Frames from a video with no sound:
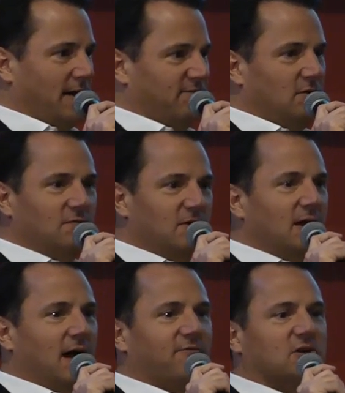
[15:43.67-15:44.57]
If you've
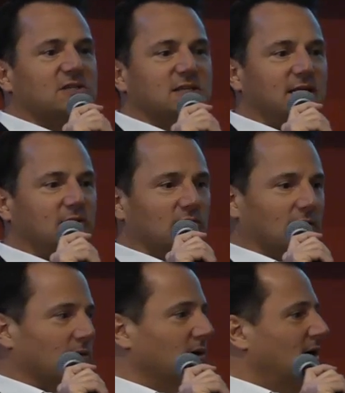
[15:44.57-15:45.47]
ever
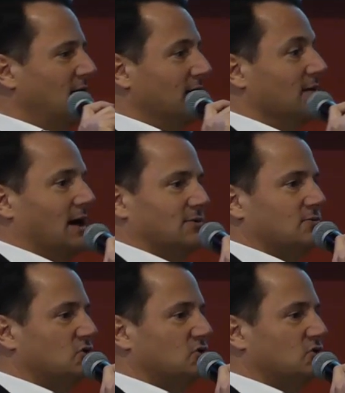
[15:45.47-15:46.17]
seen a